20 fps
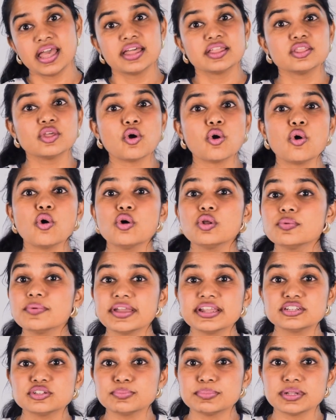The old
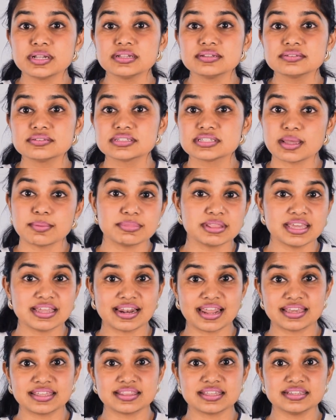way to build something
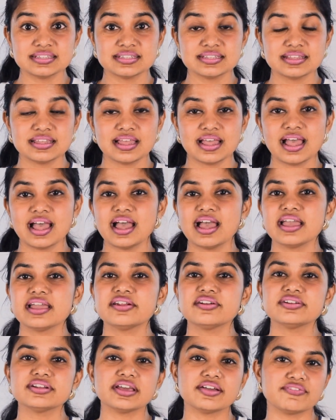like this,
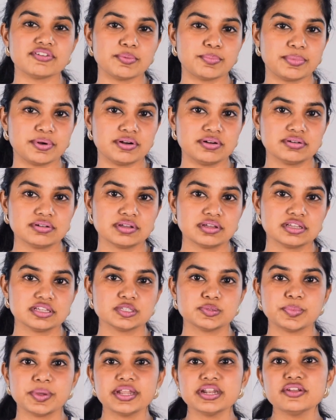hire a developer,
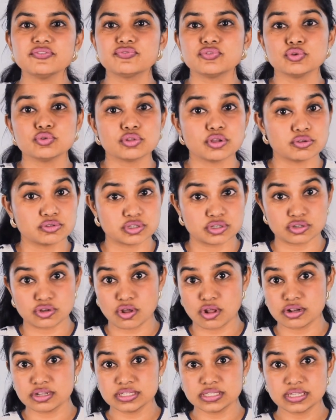spend a few
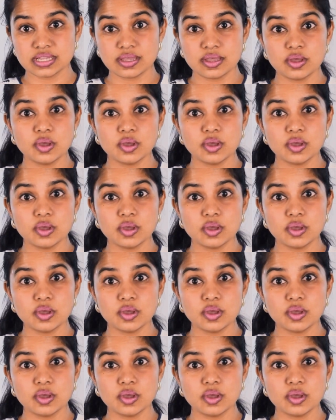$1,000s,